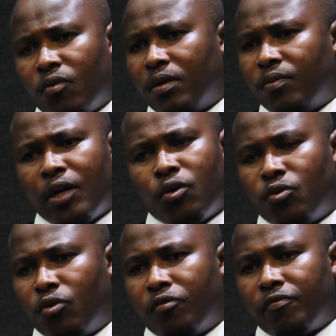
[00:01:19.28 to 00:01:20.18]
We were all
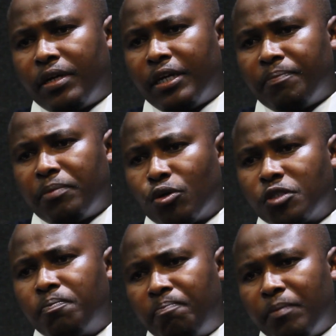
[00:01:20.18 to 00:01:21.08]
over, and
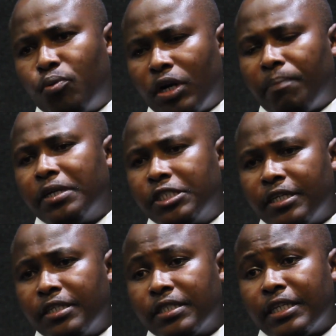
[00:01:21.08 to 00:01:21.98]
because people are passionate,